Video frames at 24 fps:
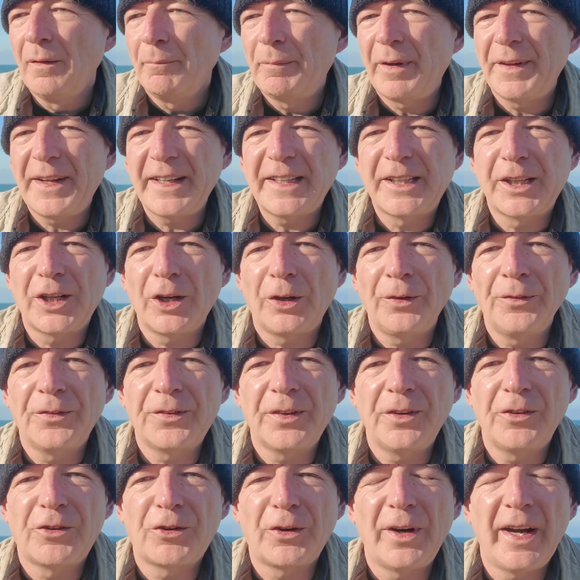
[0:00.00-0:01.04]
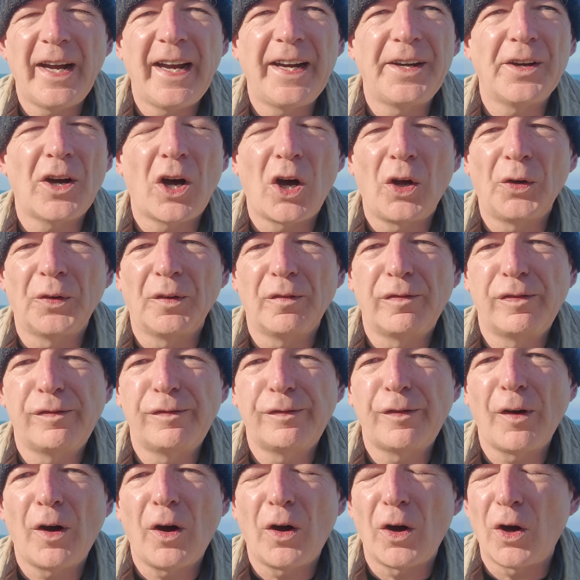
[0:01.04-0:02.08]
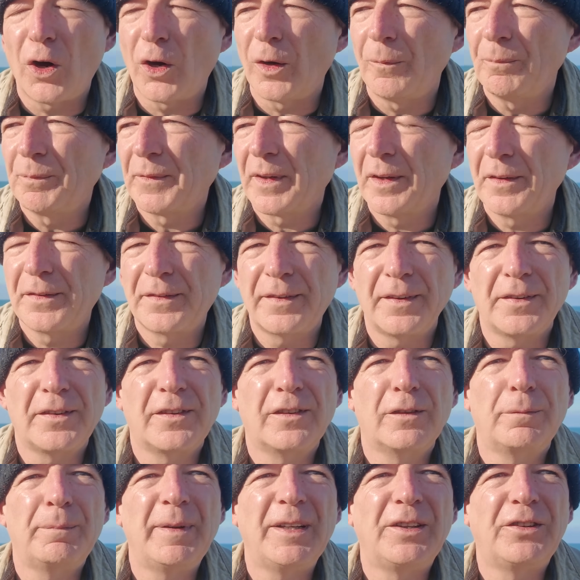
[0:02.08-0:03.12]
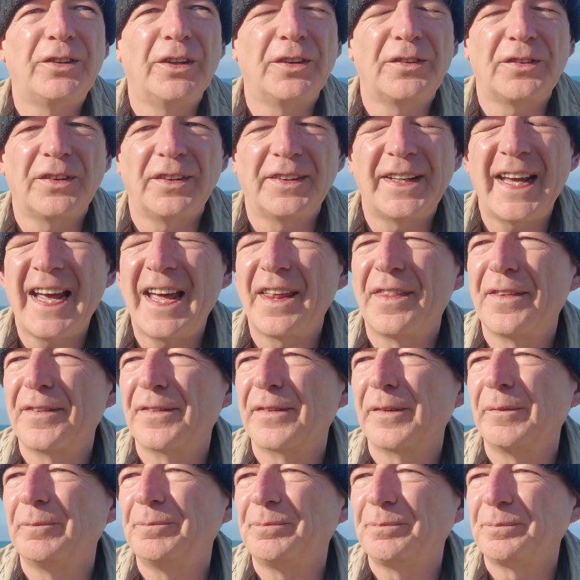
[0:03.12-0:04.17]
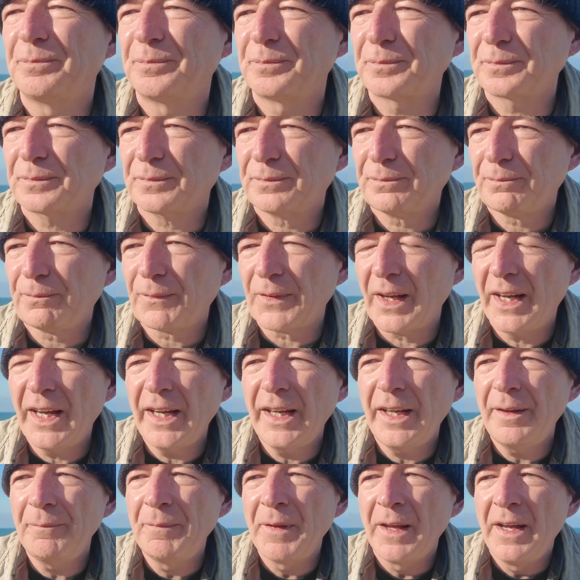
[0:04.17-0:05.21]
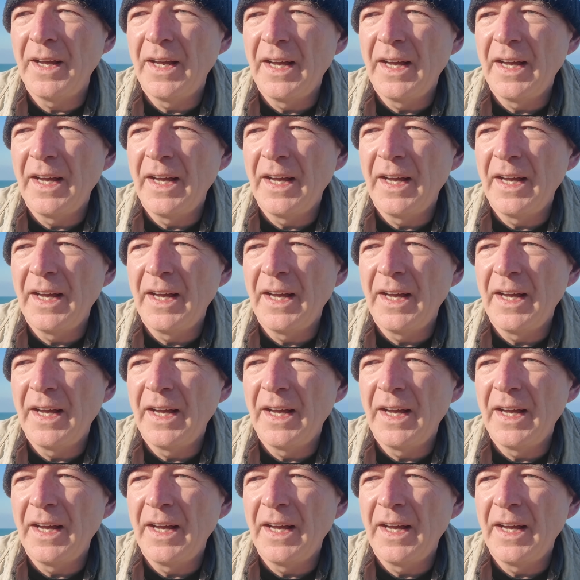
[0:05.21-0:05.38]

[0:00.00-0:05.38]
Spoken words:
but they concentrated on 4 suspicious deaths. And